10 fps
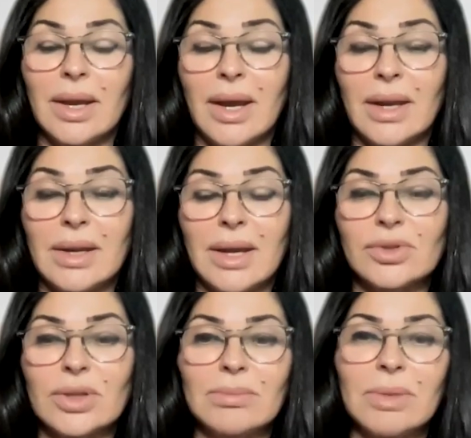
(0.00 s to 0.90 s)
and
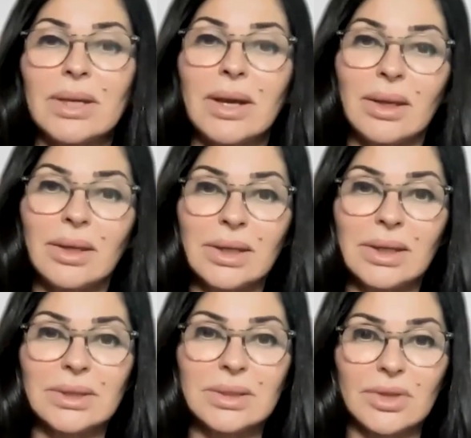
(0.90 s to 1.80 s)
actually
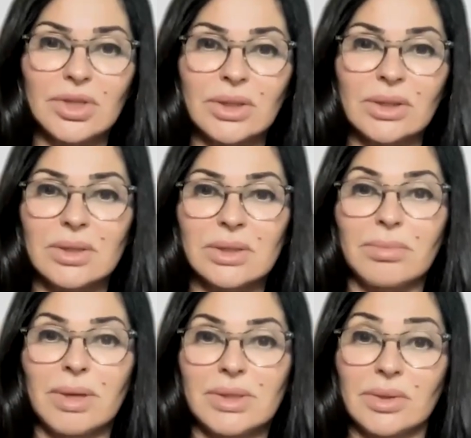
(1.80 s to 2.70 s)
mechanically touching these
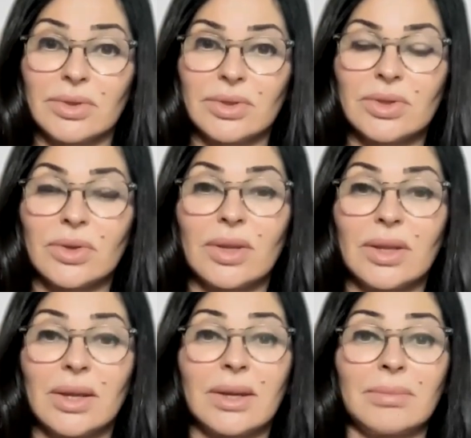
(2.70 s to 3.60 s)
muscles so that
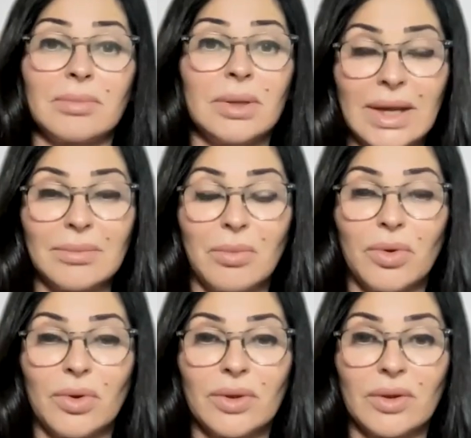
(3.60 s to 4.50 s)
they can gain
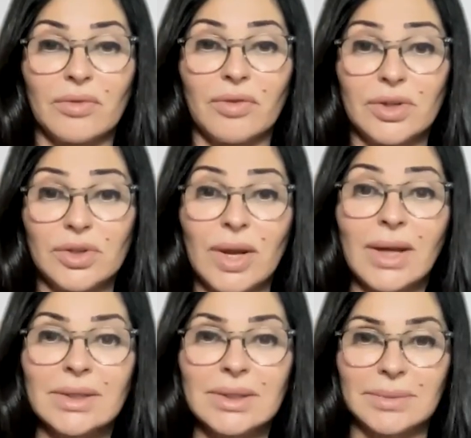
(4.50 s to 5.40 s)
more of their
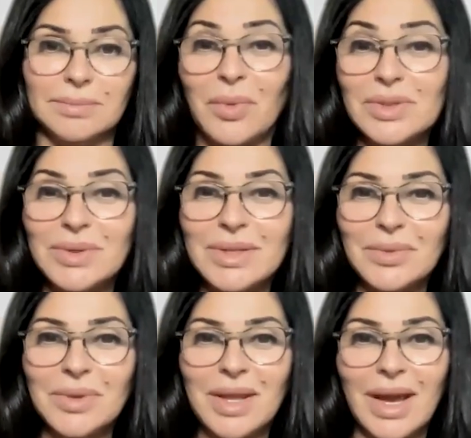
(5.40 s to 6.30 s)
functionality. Once we're
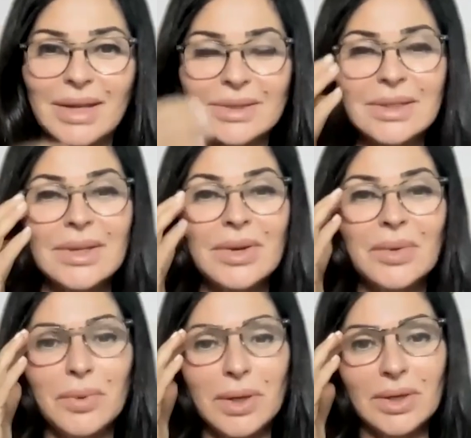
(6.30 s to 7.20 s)
done with that,
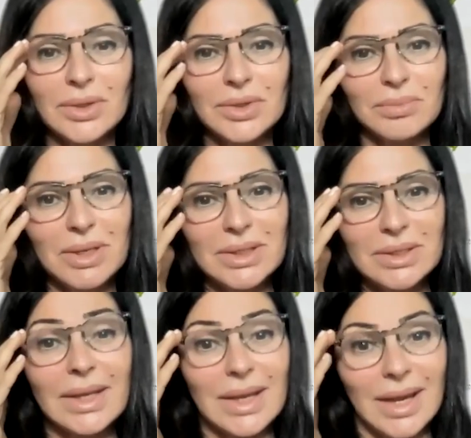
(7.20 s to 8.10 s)
we're going to meet
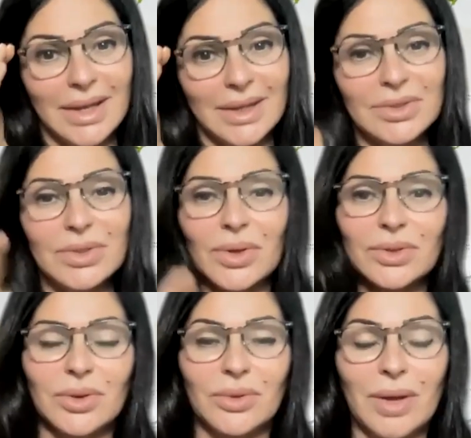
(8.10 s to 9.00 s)
again
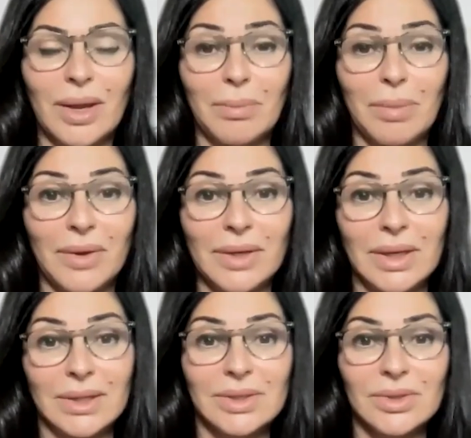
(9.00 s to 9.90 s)
Dr. Perry
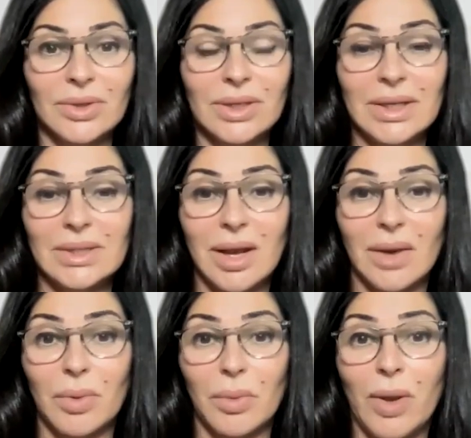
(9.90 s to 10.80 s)
Nickelston. He's
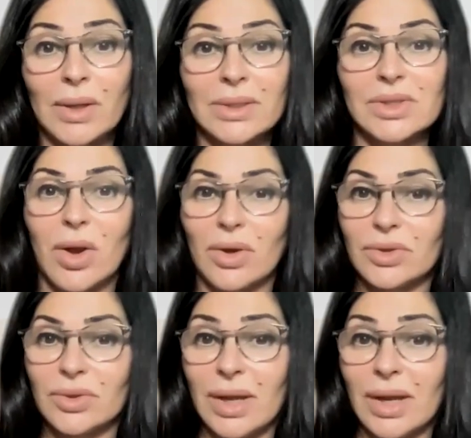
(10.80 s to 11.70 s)
our wellness
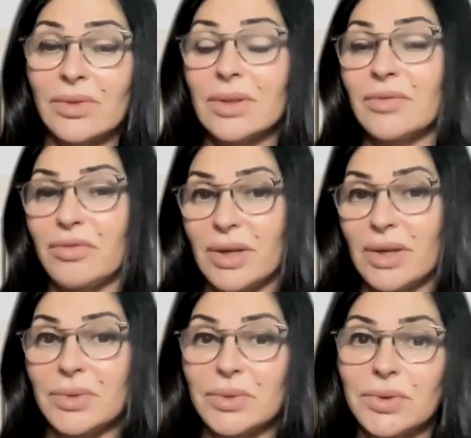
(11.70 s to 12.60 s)
doctor and the lymphatic
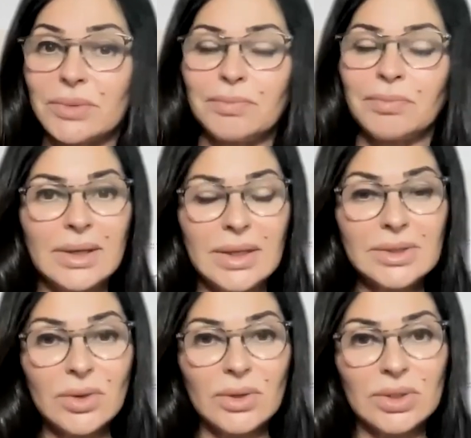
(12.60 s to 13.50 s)
guru, and
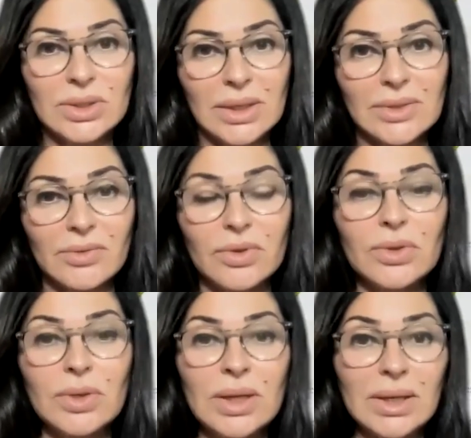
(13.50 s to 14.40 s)
he's going to take us through
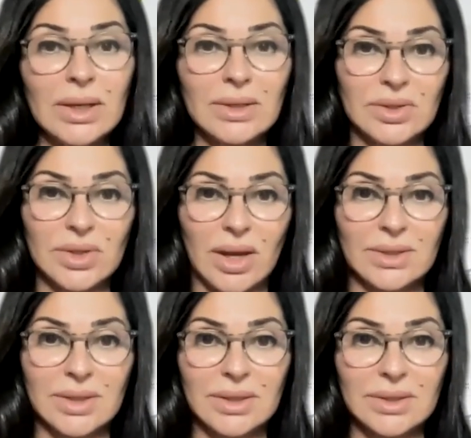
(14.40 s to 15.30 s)
unique
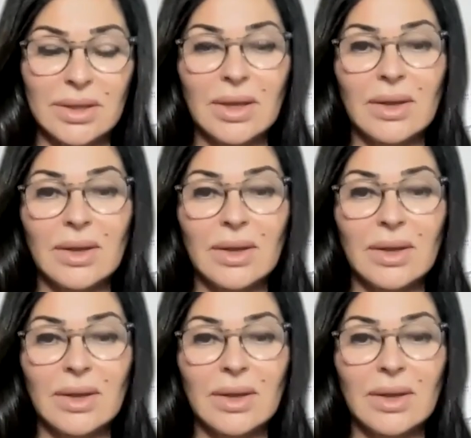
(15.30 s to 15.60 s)
exercises